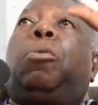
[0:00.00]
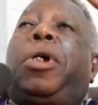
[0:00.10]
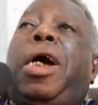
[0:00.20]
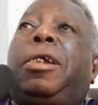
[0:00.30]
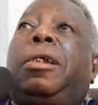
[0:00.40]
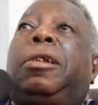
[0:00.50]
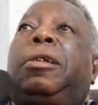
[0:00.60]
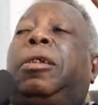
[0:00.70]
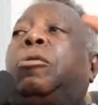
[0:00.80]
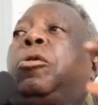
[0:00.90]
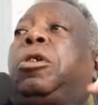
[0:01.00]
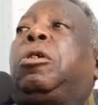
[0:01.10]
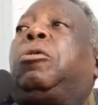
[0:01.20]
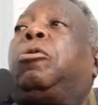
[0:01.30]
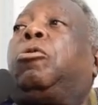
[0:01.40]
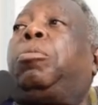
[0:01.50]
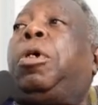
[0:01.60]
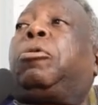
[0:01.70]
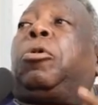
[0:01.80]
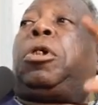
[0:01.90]
We carry this to
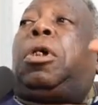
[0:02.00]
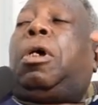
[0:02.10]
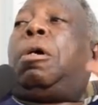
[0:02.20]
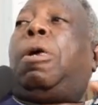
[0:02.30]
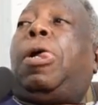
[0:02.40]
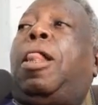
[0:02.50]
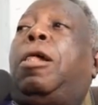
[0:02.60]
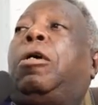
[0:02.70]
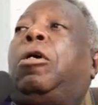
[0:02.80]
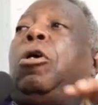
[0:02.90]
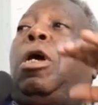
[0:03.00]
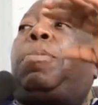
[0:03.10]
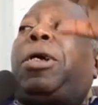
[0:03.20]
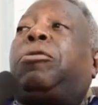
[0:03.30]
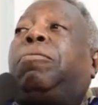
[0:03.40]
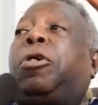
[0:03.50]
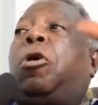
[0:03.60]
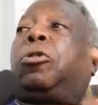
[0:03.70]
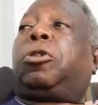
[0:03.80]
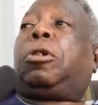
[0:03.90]
the apex of the
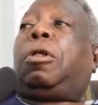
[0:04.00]
court.